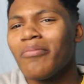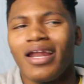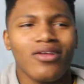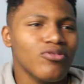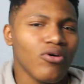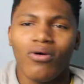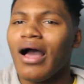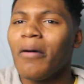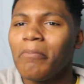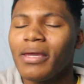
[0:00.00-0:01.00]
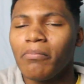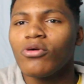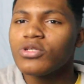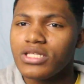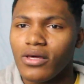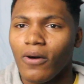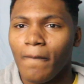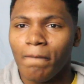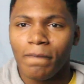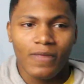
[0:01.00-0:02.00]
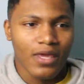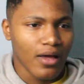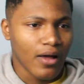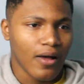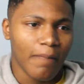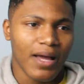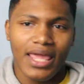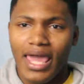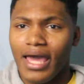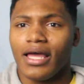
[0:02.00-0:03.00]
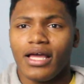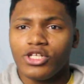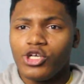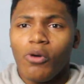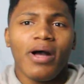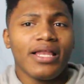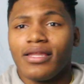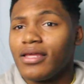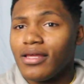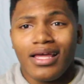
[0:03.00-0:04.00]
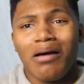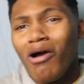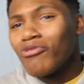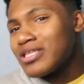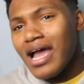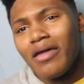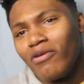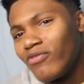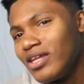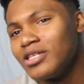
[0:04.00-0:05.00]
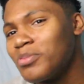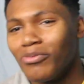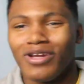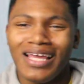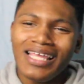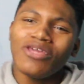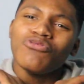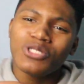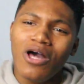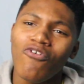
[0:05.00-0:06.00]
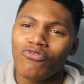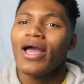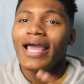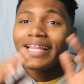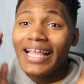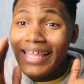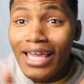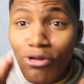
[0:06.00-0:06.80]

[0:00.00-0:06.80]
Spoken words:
everybody, you know, I'm big bro still. But yeah, Joe Budden. Come out retirement for these people. They think you soft, Joe. They